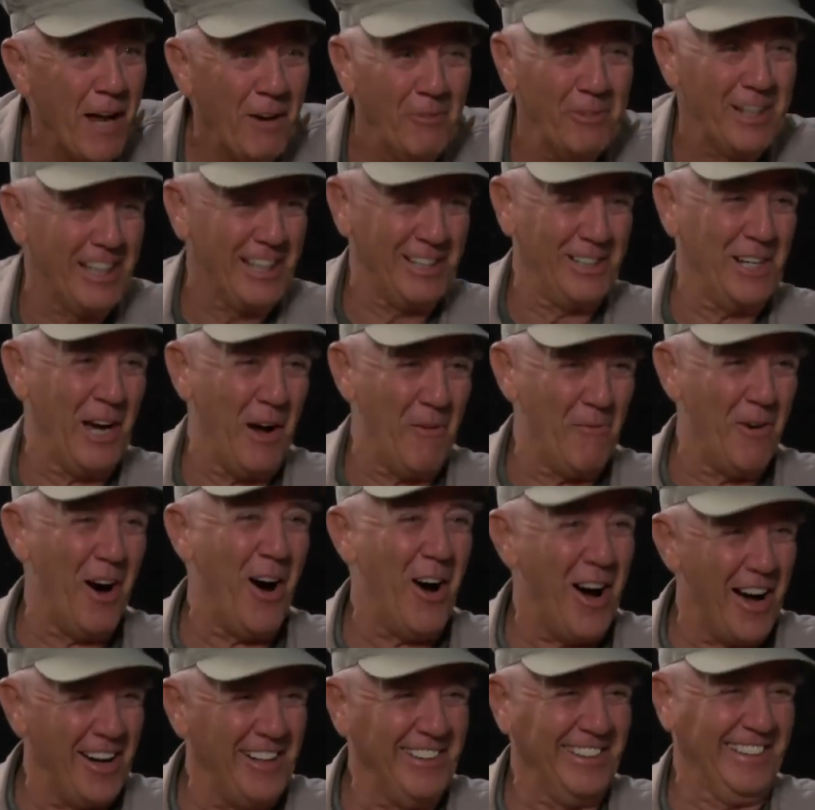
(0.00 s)
I mean, come
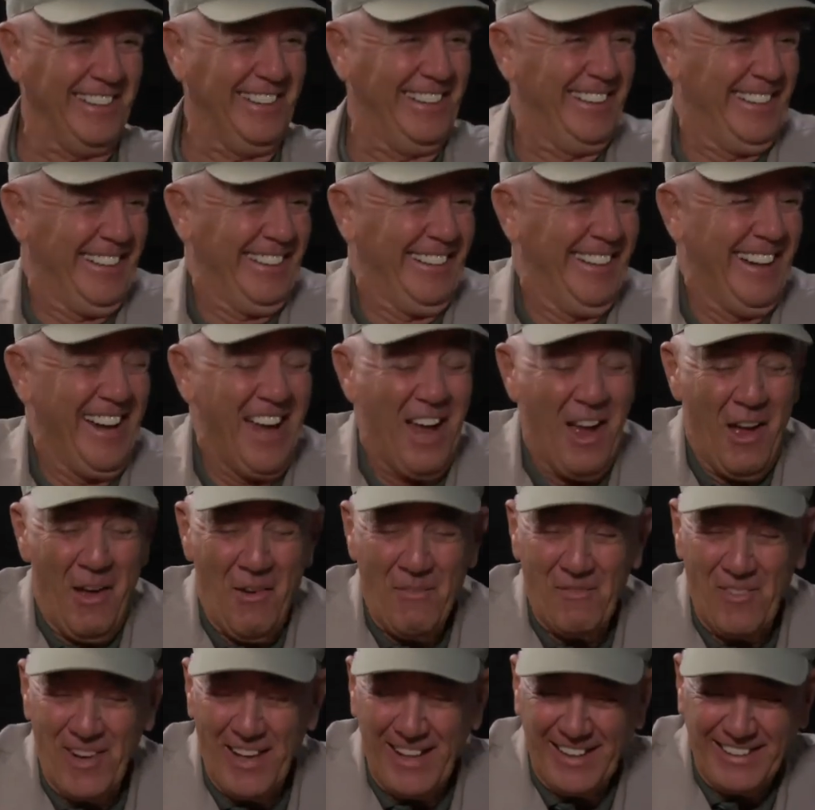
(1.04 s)
on.
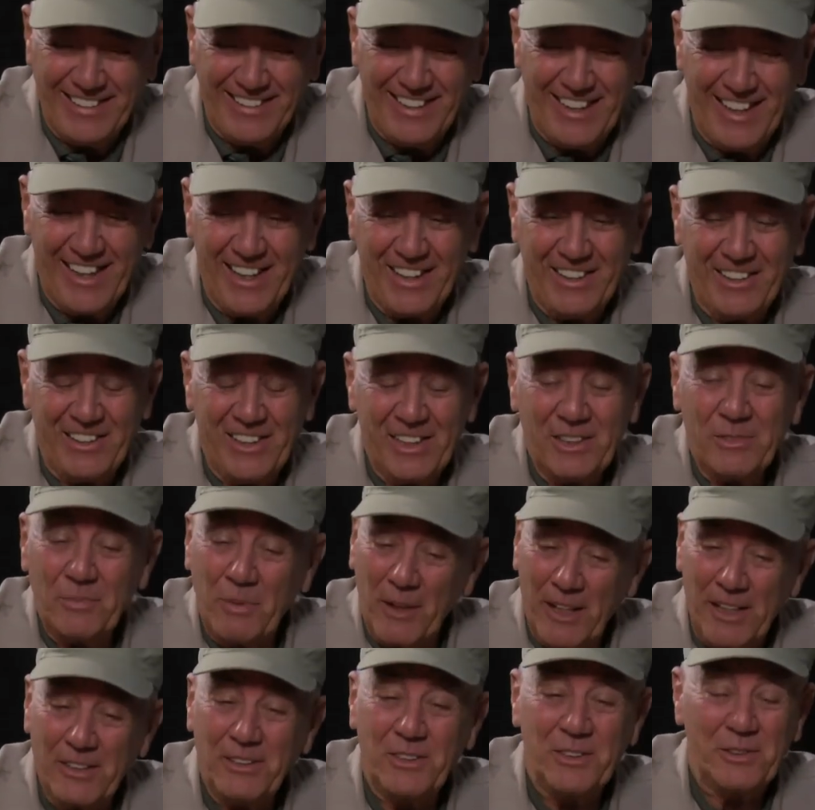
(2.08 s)
But this
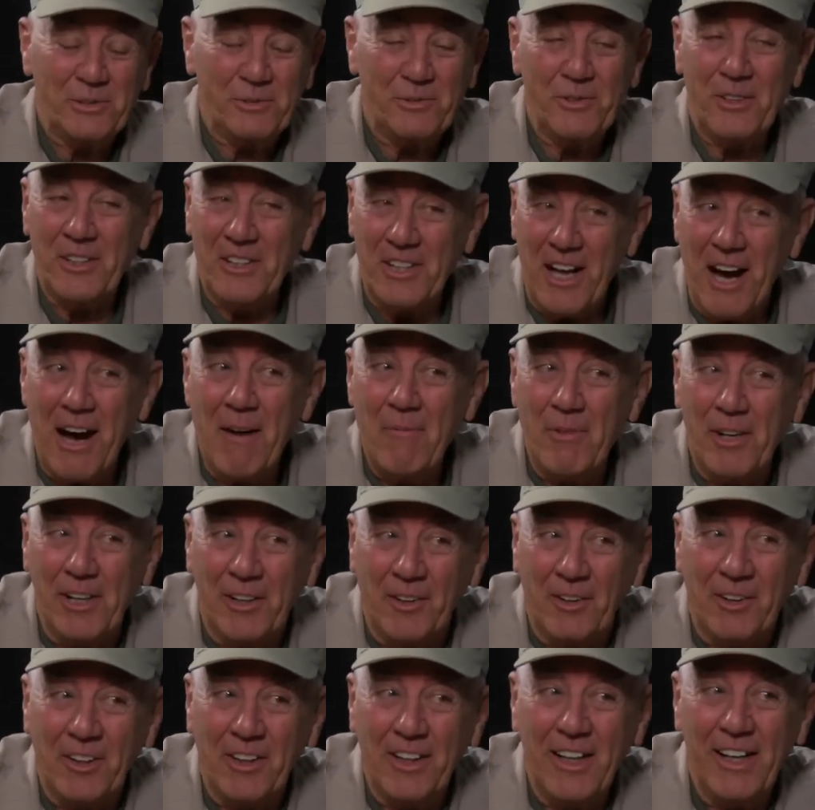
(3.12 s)
place is
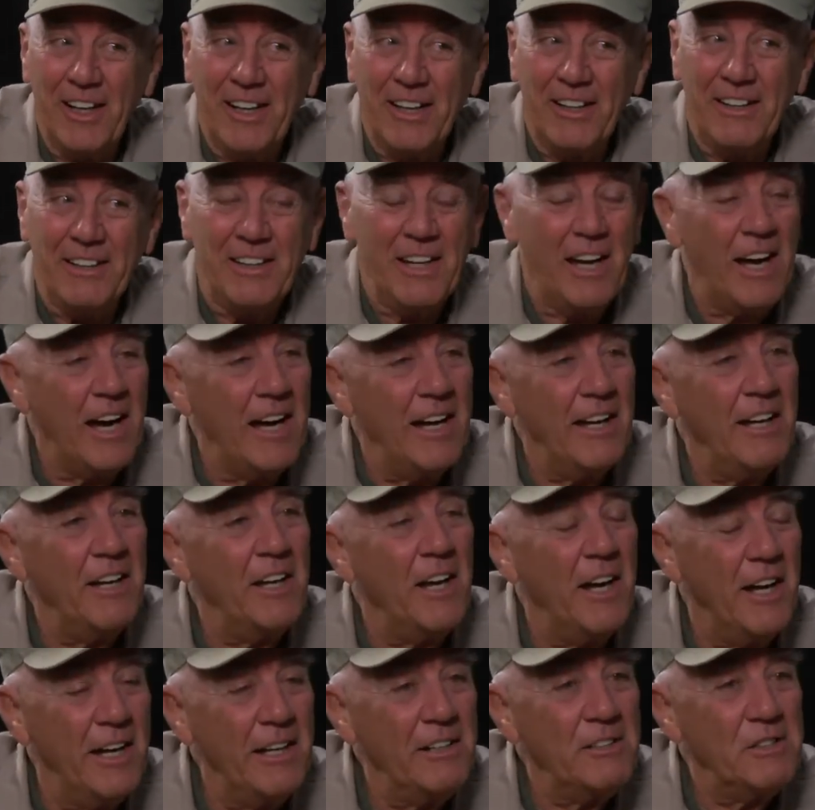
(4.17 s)
phenomenal, and I
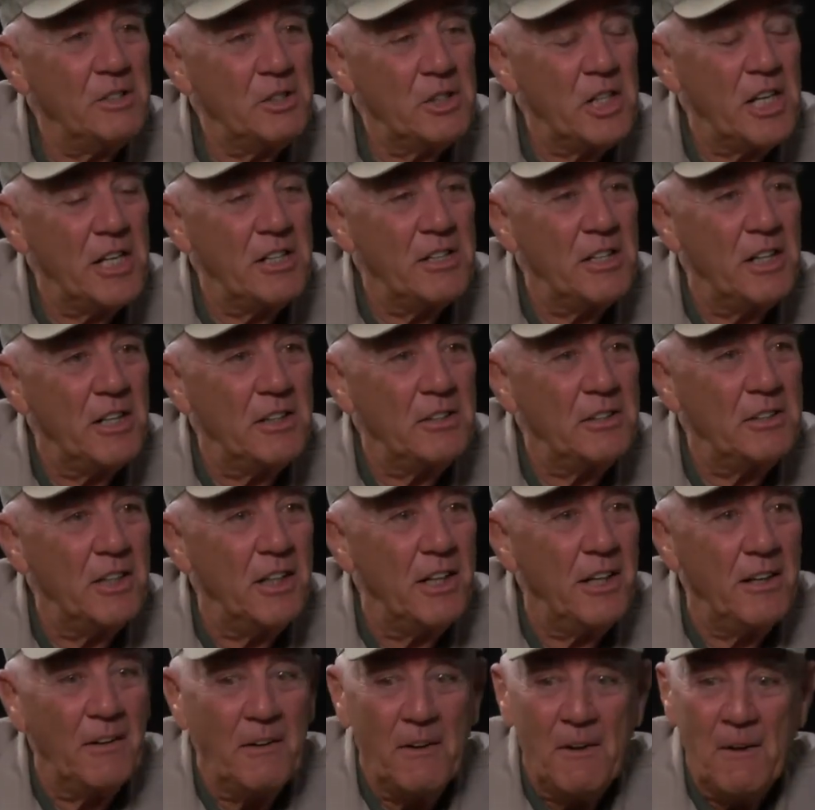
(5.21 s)
understand
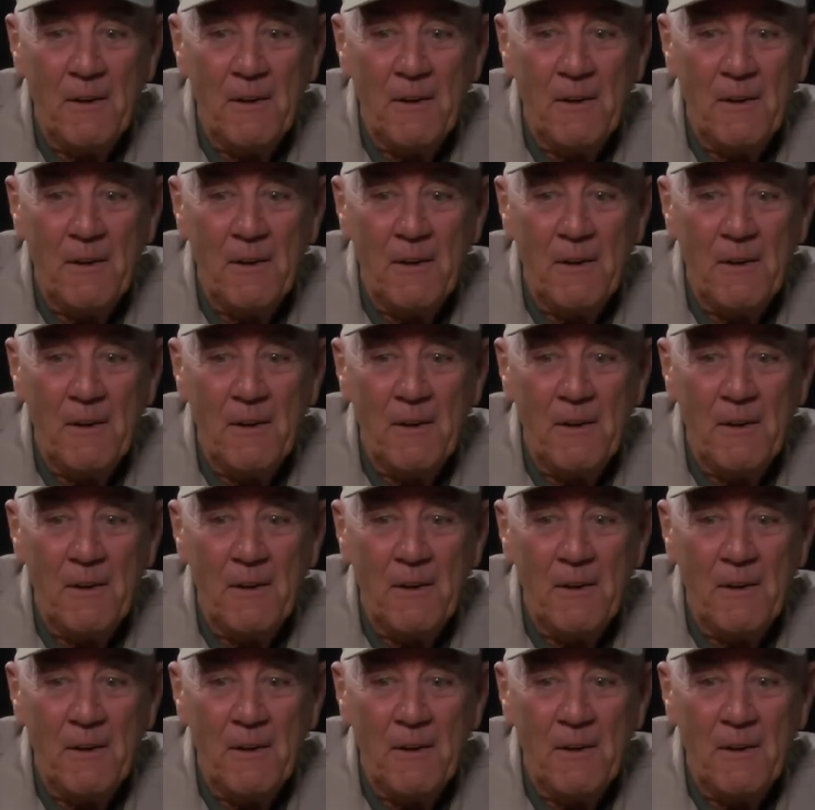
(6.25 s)
that